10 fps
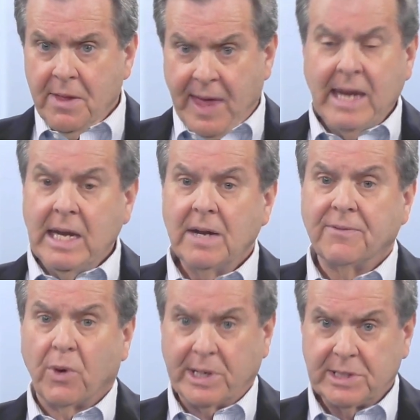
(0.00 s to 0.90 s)
They need
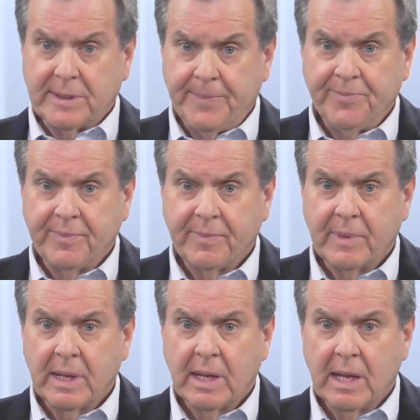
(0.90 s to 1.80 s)
a voice.
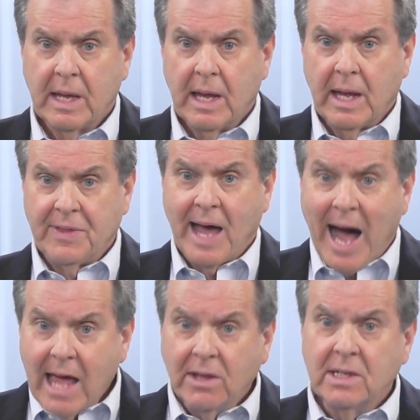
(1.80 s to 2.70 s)
The
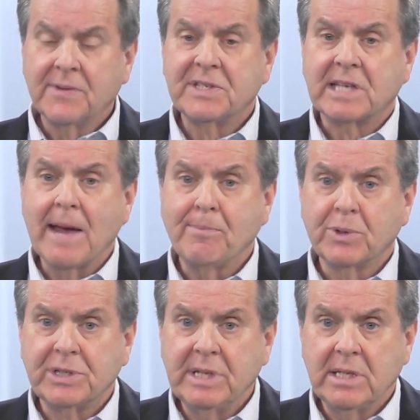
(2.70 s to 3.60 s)
island of
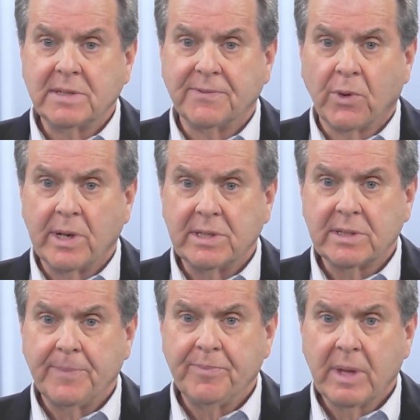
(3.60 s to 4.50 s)
Cyprus needs a
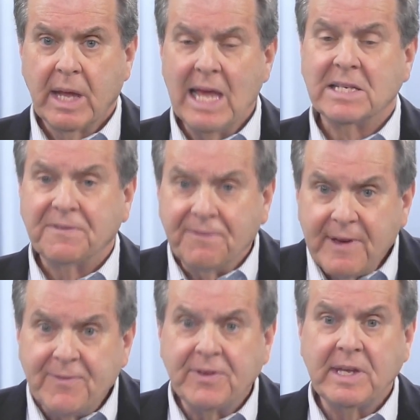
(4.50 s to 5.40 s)
voice. It's
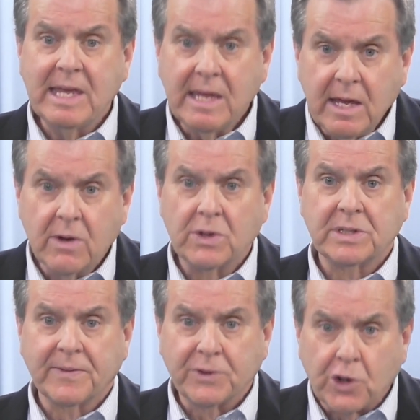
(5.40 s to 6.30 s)
50
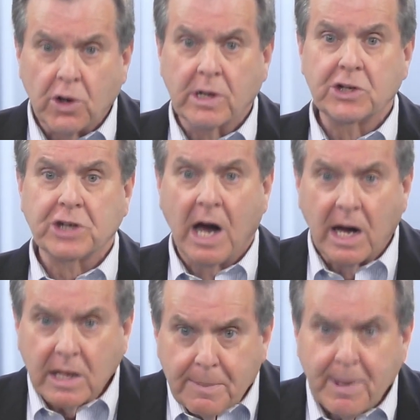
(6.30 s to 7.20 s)
years of Turkish
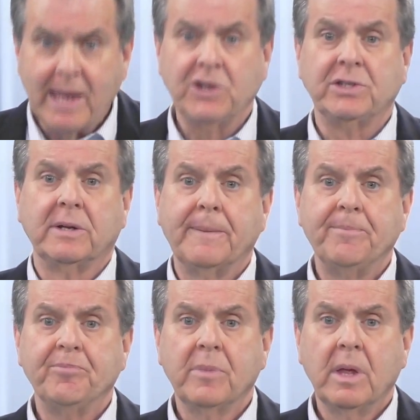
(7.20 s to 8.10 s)

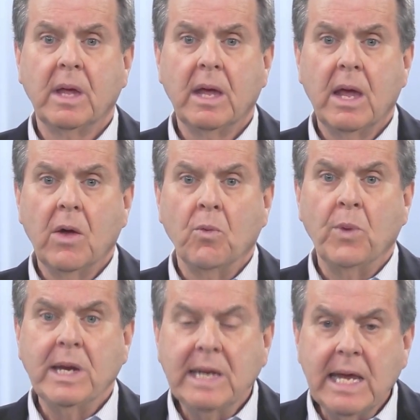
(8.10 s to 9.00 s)
occupation.
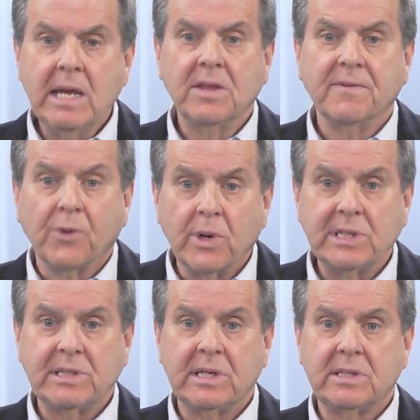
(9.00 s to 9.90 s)
We need the
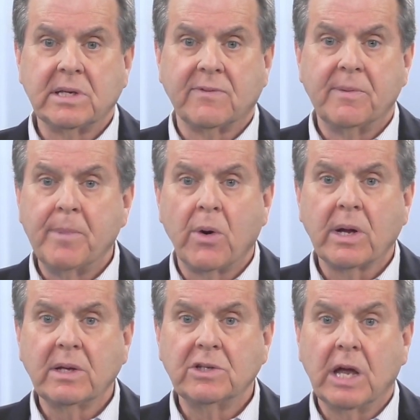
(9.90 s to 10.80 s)
voices of
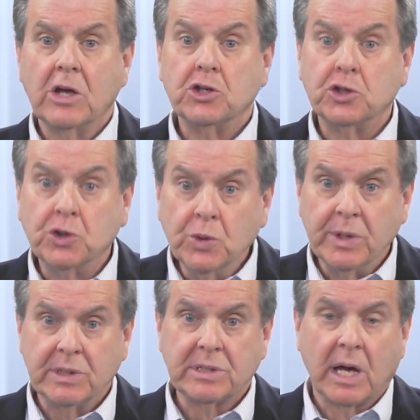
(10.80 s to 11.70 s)
American
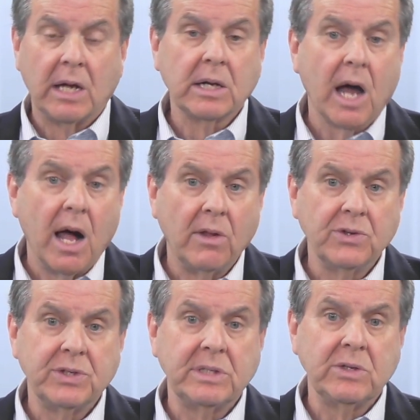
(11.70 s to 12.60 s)
students on
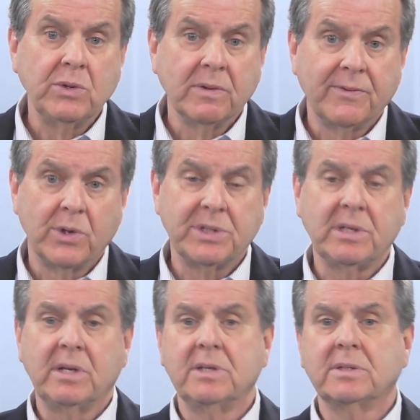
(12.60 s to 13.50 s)
colleges and
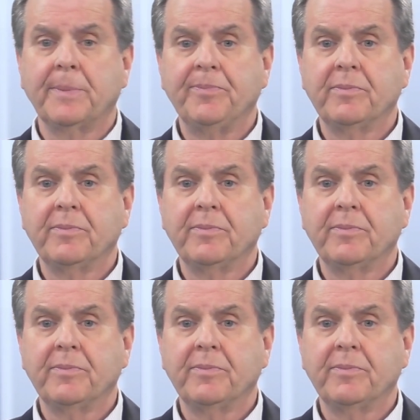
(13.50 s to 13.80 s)
universities.